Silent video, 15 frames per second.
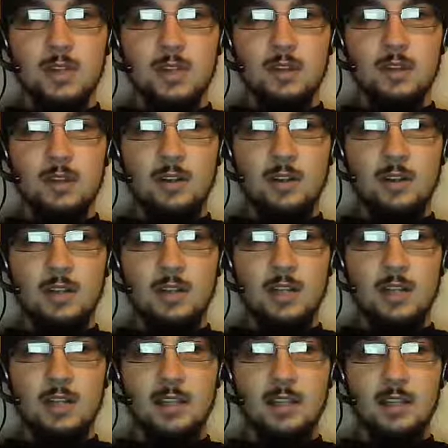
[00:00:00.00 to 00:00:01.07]
I don't know
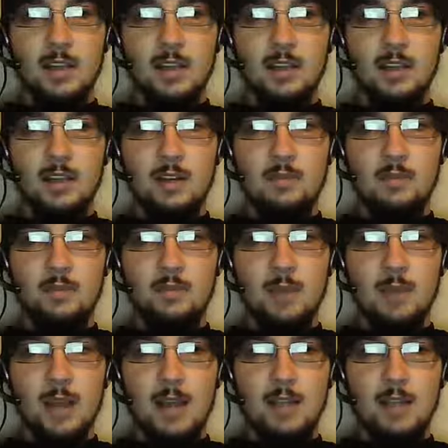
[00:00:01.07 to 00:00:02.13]
exactly how that
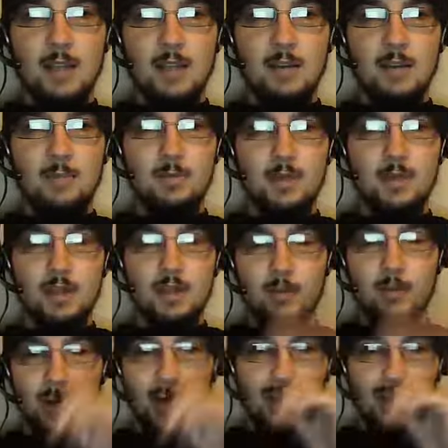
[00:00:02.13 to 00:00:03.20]
backed that up, but
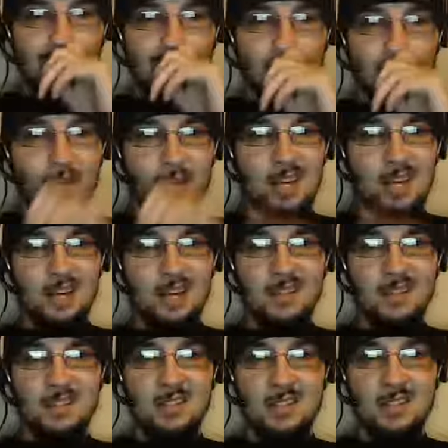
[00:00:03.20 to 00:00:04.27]
I'm reading Wikipedia.
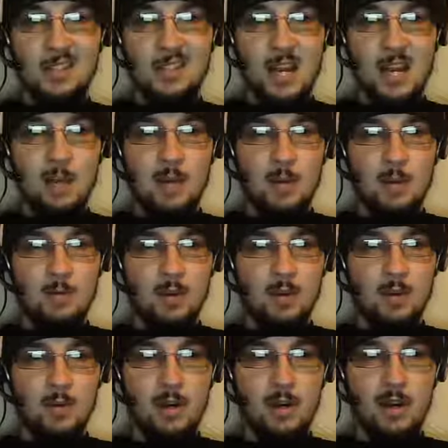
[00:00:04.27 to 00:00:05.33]
This is not how my
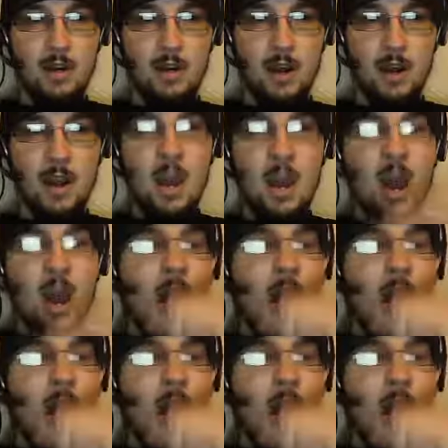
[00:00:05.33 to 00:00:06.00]
book would have done it.